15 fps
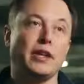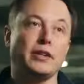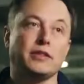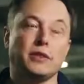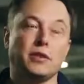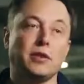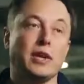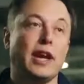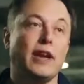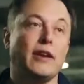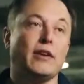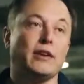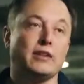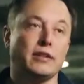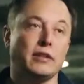And so you
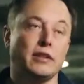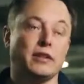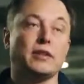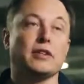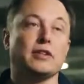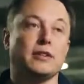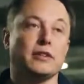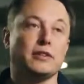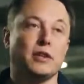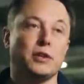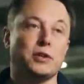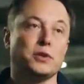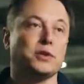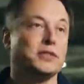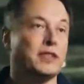cannot, the, the, the
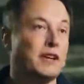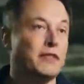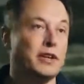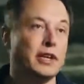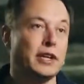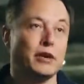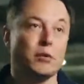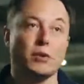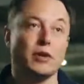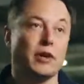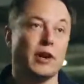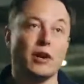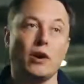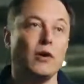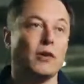social safety net will not